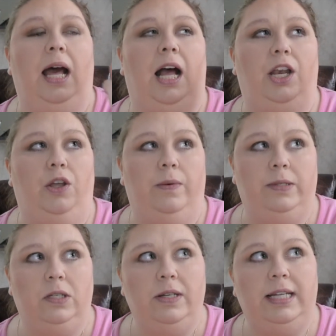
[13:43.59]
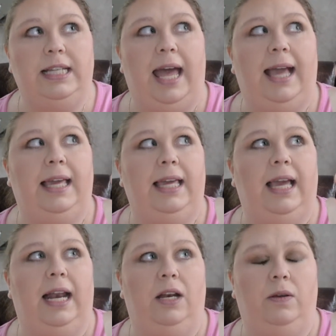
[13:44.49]
I knew it was going to get tacky
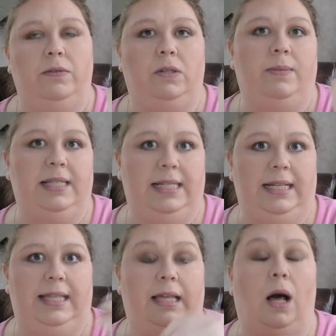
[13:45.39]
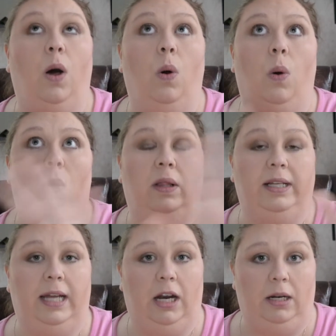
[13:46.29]
and I knew it was going to be sticky the whole
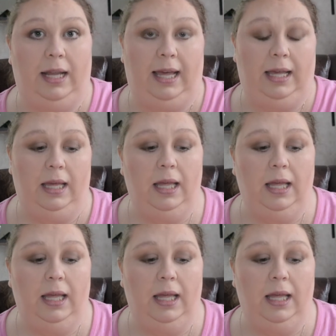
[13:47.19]
entire day.